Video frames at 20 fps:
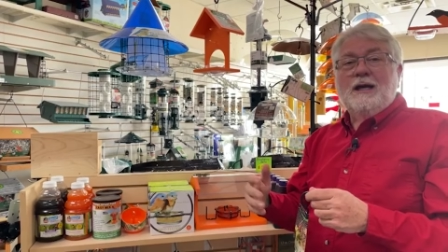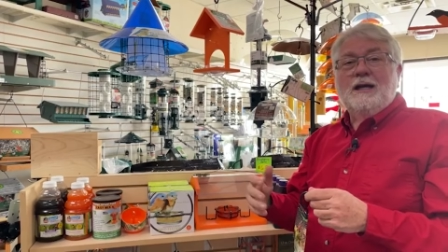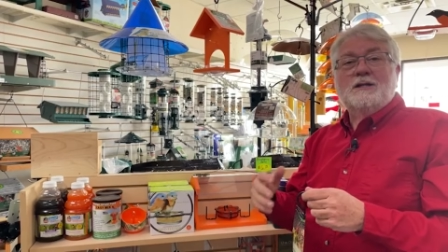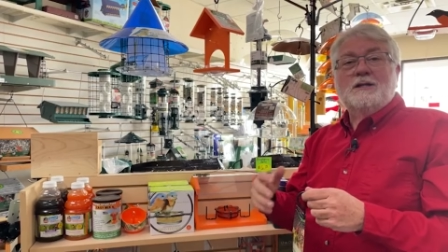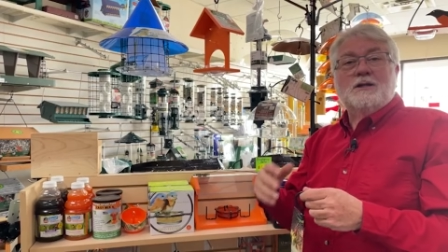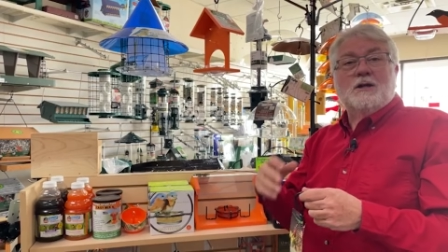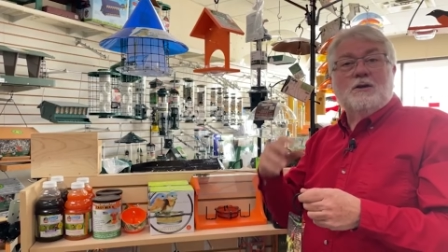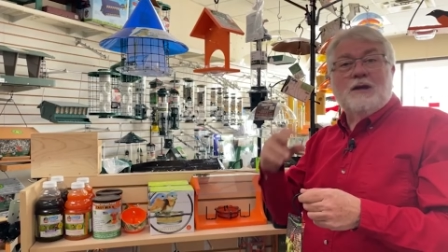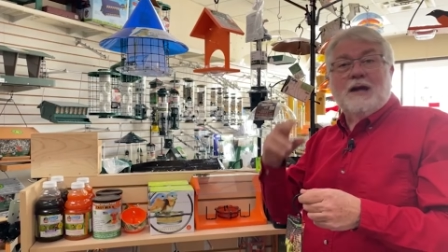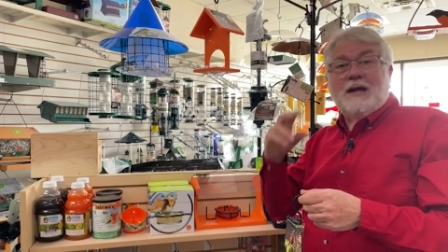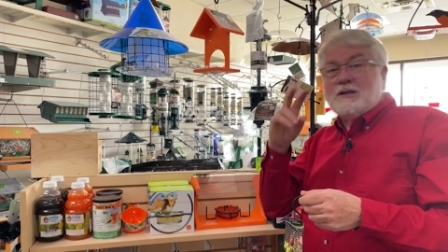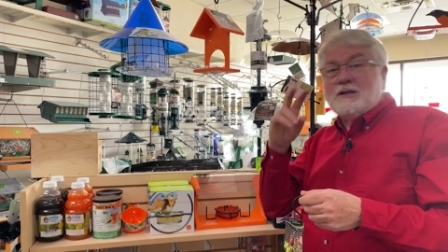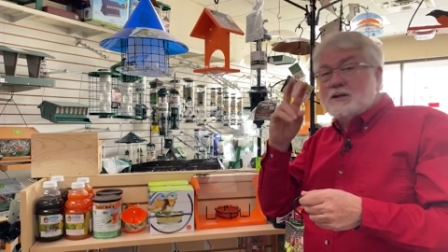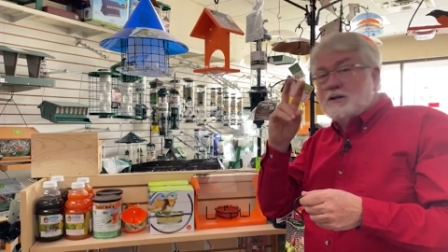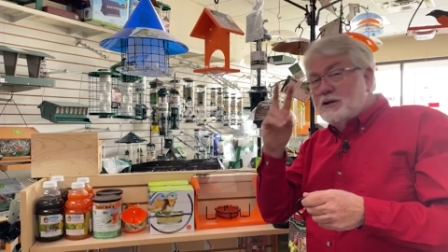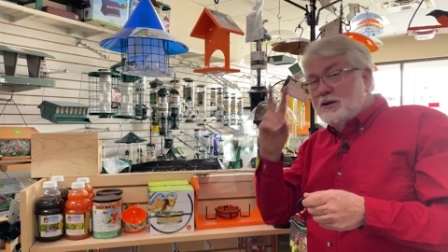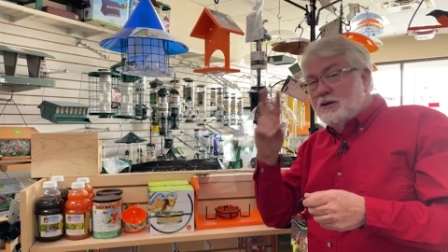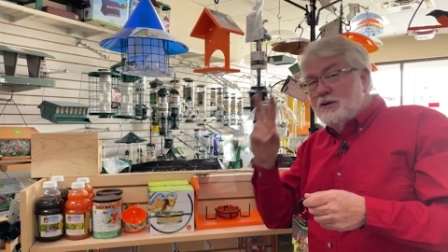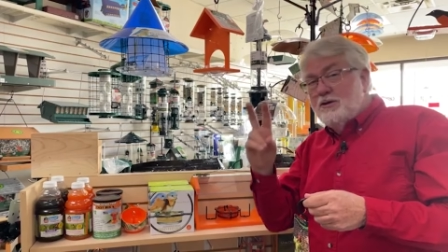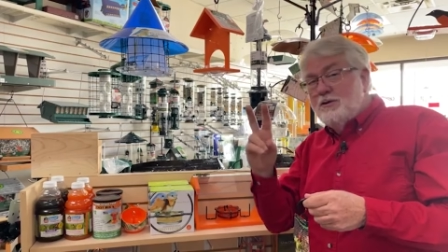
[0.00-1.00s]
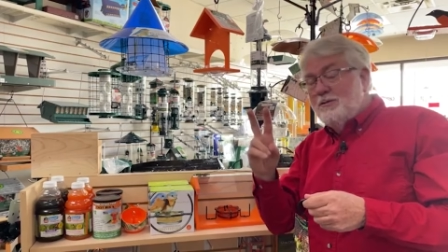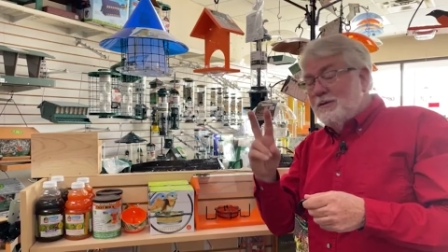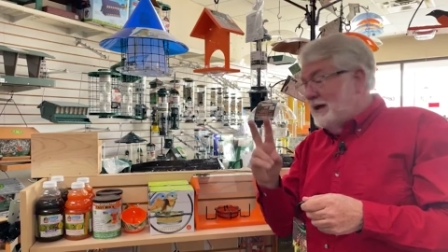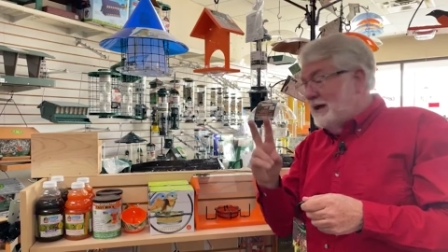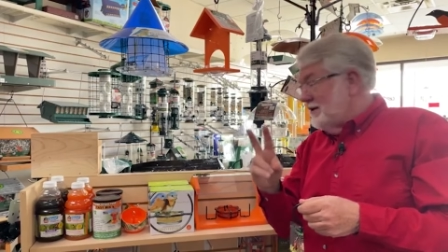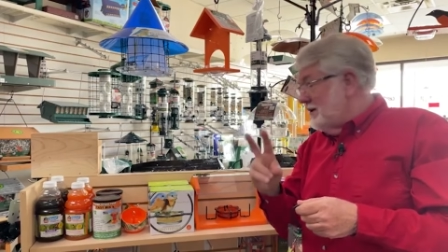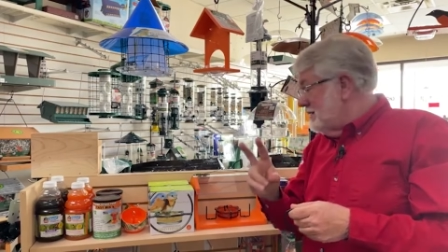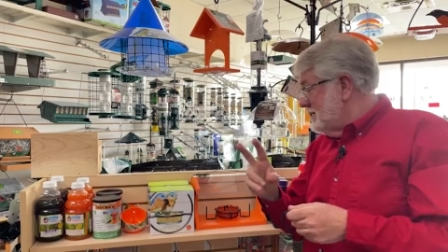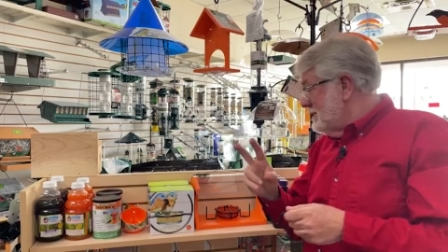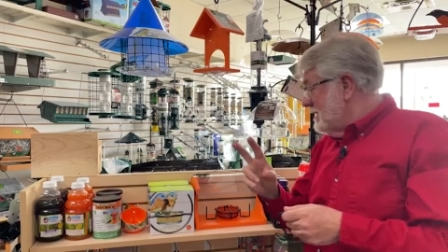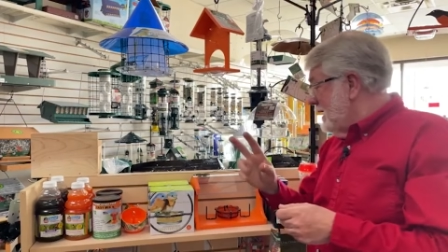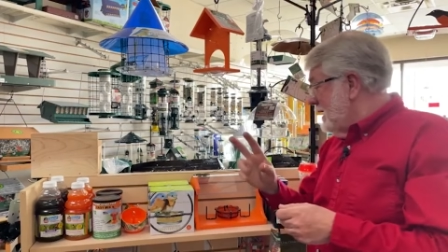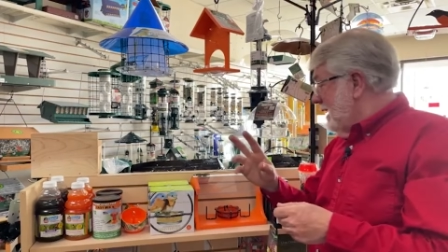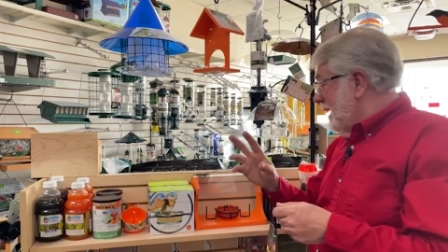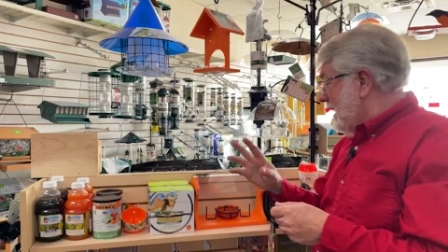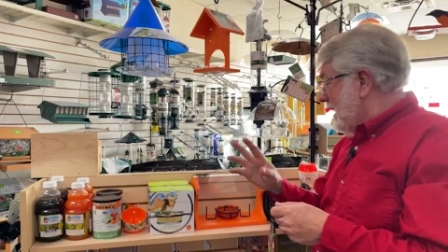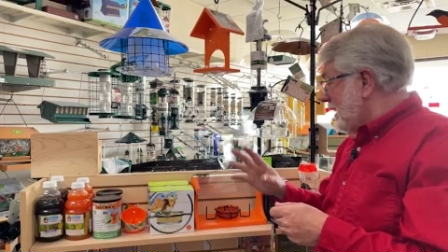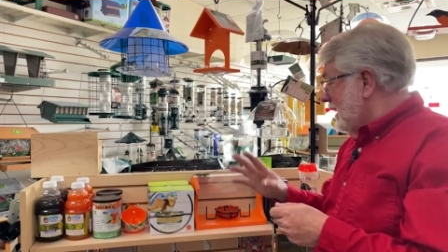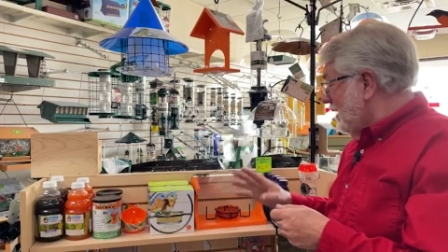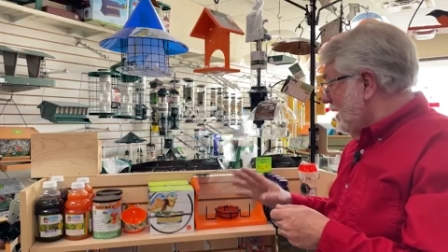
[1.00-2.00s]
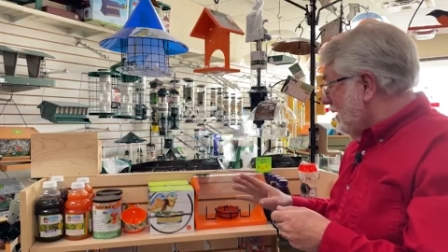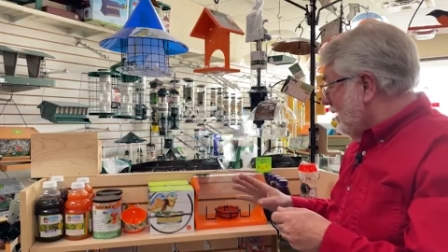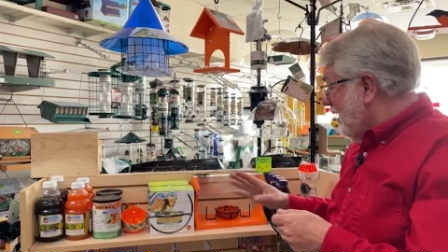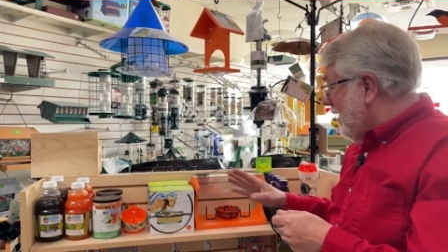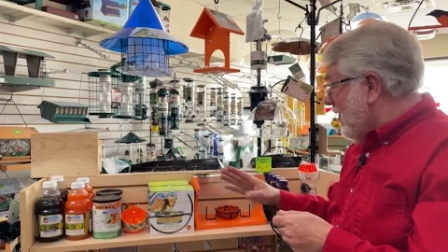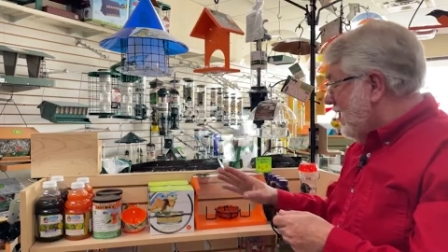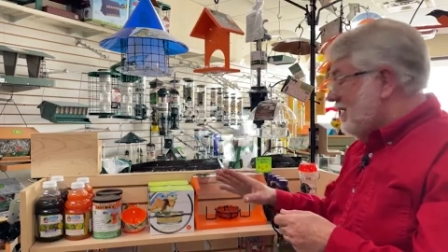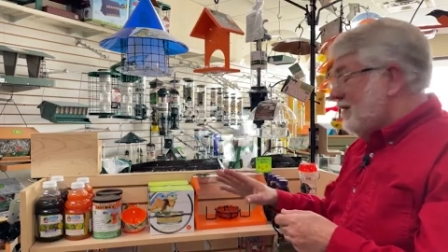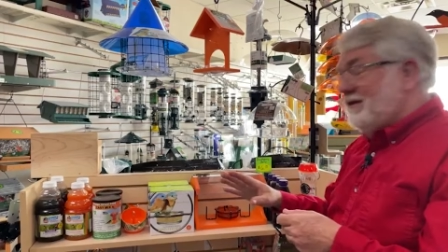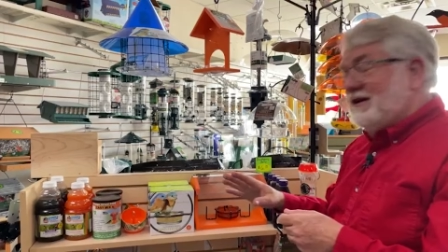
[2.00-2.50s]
And so that's two methods. And a lot